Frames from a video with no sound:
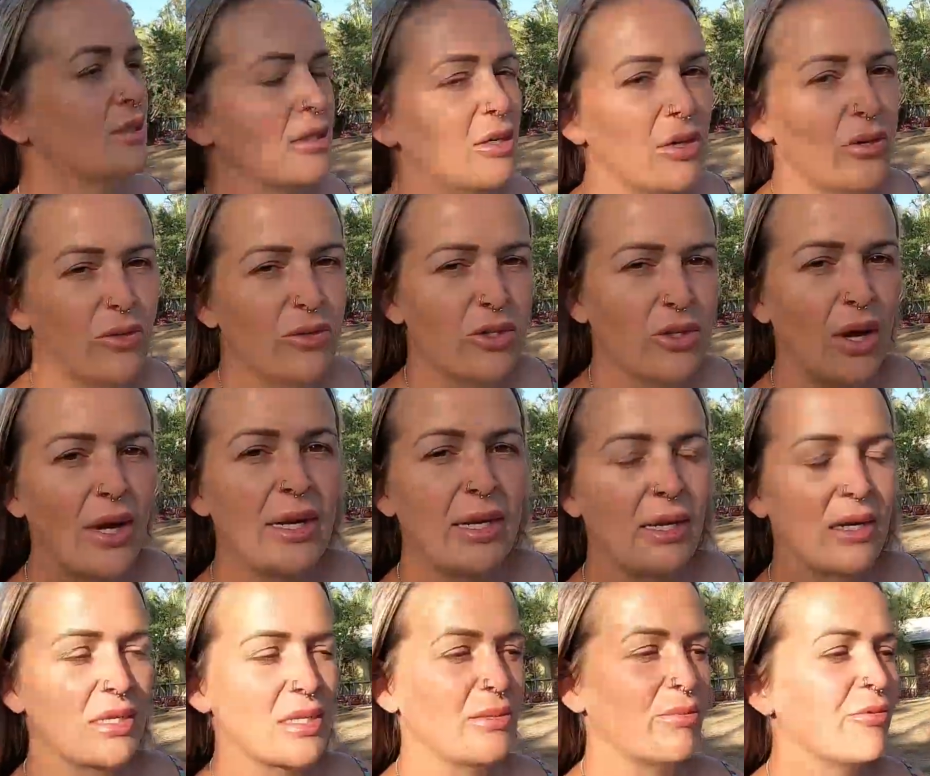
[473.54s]
So trying to
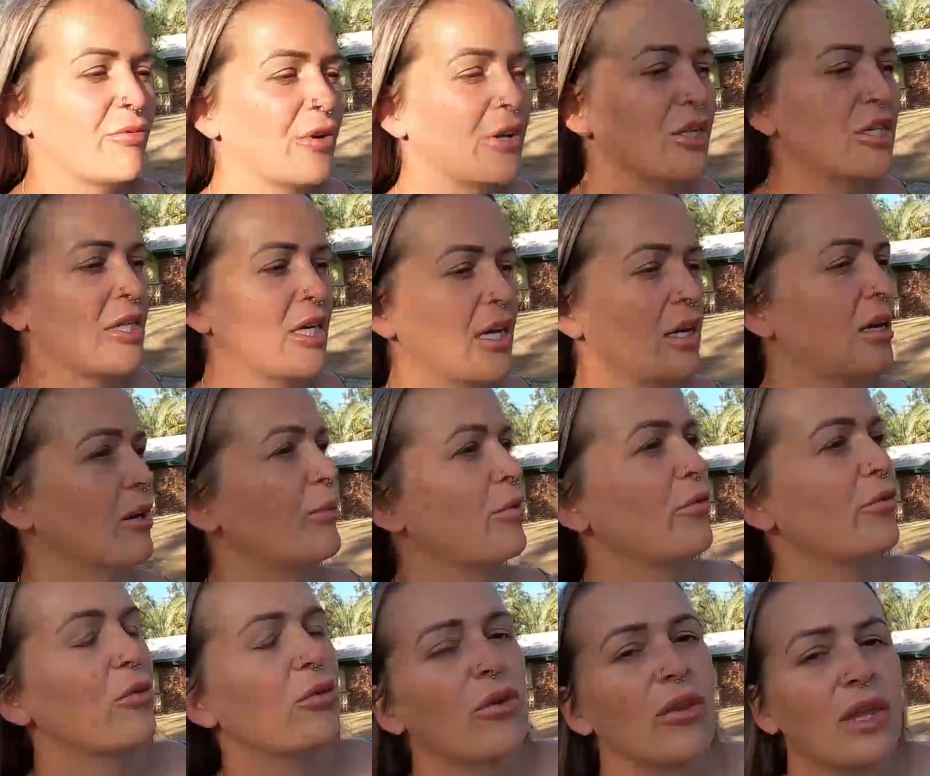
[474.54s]
get some fresh air
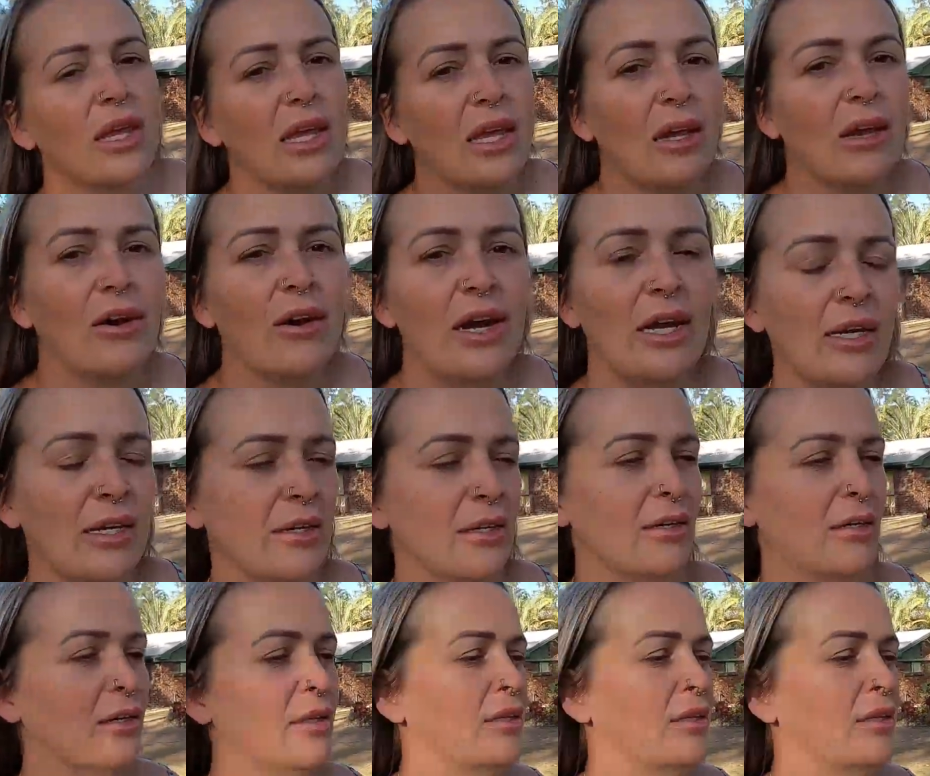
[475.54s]
before the hearing,